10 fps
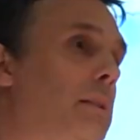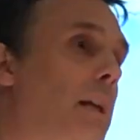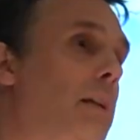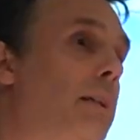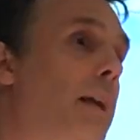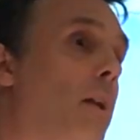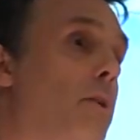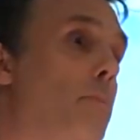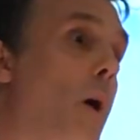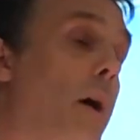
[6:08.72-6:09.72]
essentially
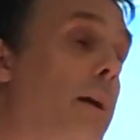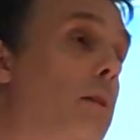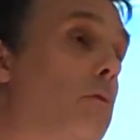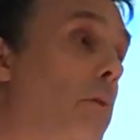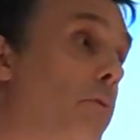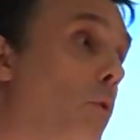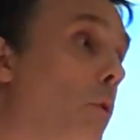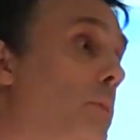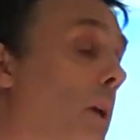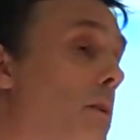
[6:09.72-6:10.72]
undermined the
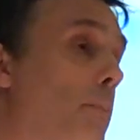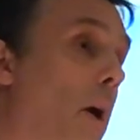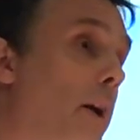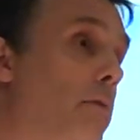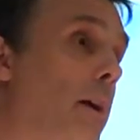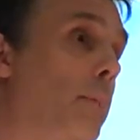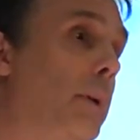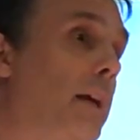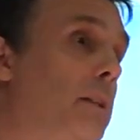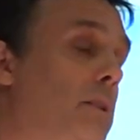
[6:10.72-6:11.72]
reforms, undermined
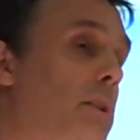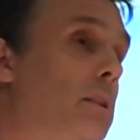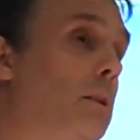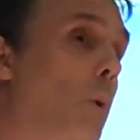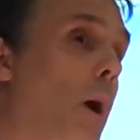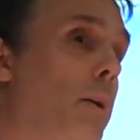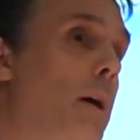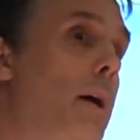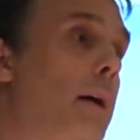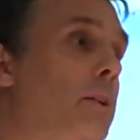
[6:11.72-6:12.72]
Recommendation 61,
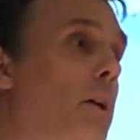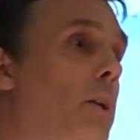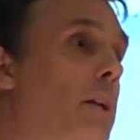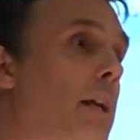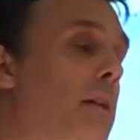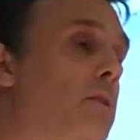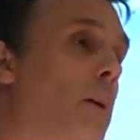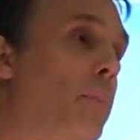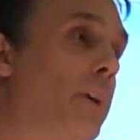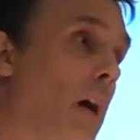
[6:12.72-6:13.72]
turned it into
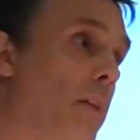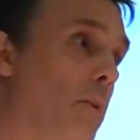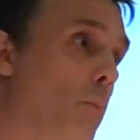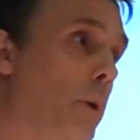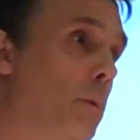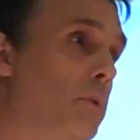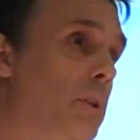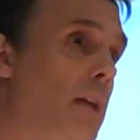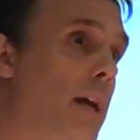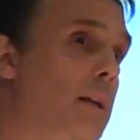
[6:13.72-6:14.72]
something other than what it was
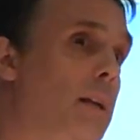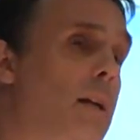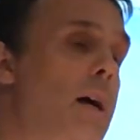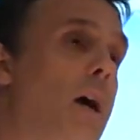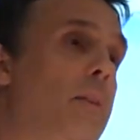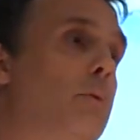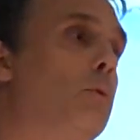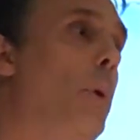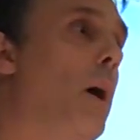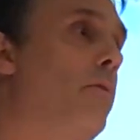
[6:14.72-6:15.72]
intended. And this
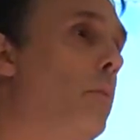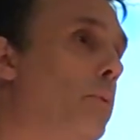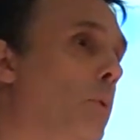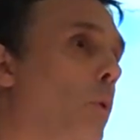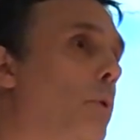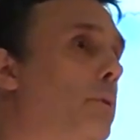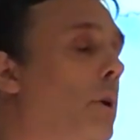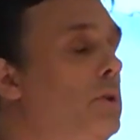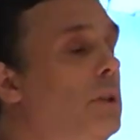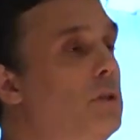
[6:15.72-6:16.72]
was part of a broader
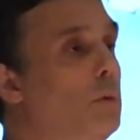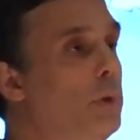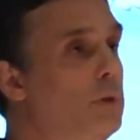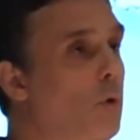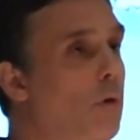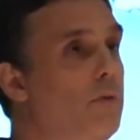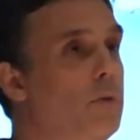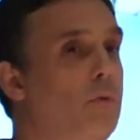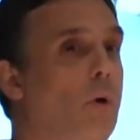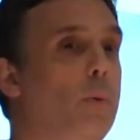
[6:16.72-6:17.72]
process that we saw over
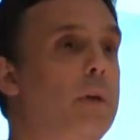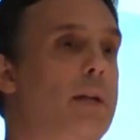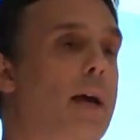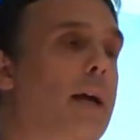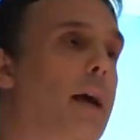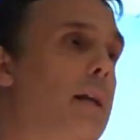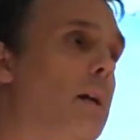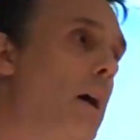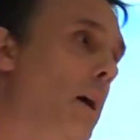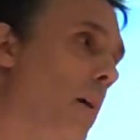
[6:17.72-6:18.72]
the following decade
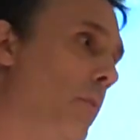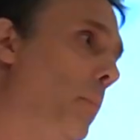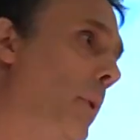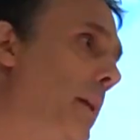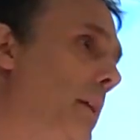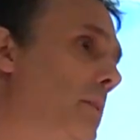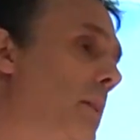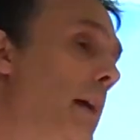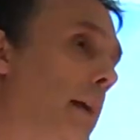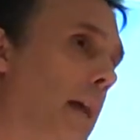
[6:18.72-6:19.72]
of the police
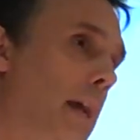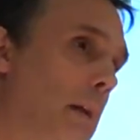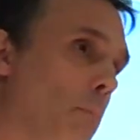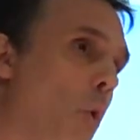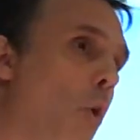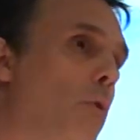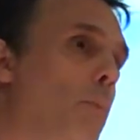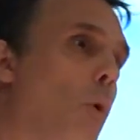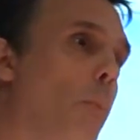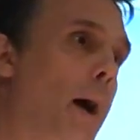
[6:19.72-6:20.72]
gaining more and
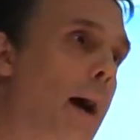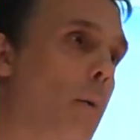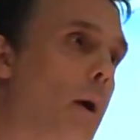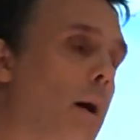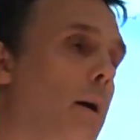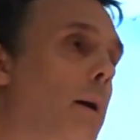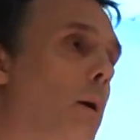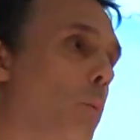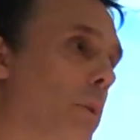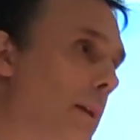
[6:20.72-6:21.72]
more power
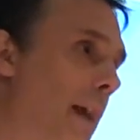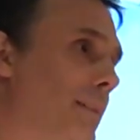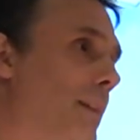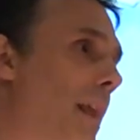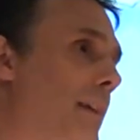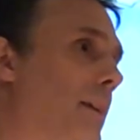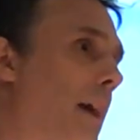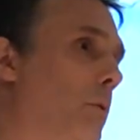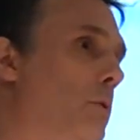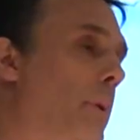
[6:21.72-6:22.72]
with less and less
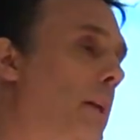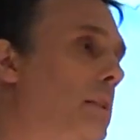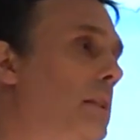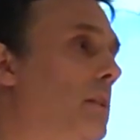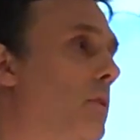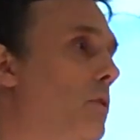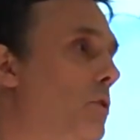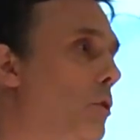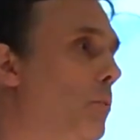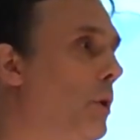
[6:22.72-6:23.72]
accountability. So the
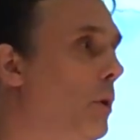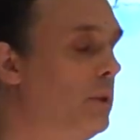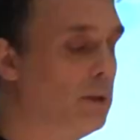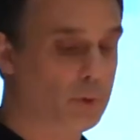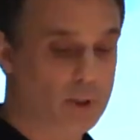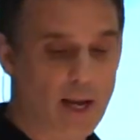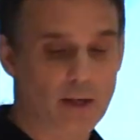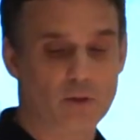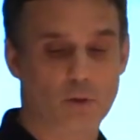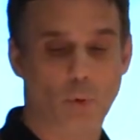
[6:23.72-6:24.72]
due process
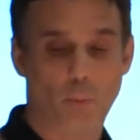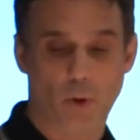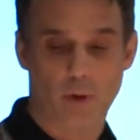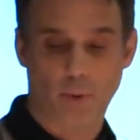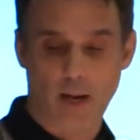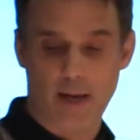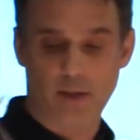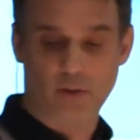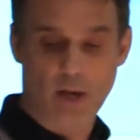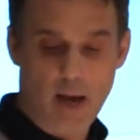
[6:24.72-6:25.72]
protections that were put in
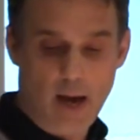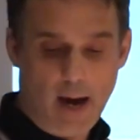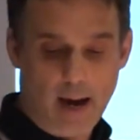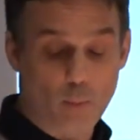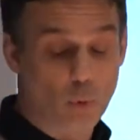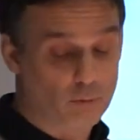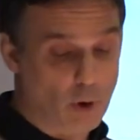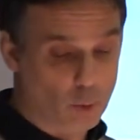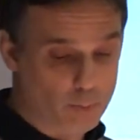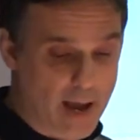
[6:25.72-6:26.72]
place were
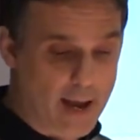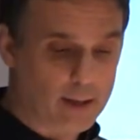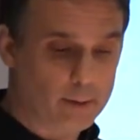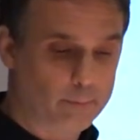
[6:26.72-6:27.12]
rolled back.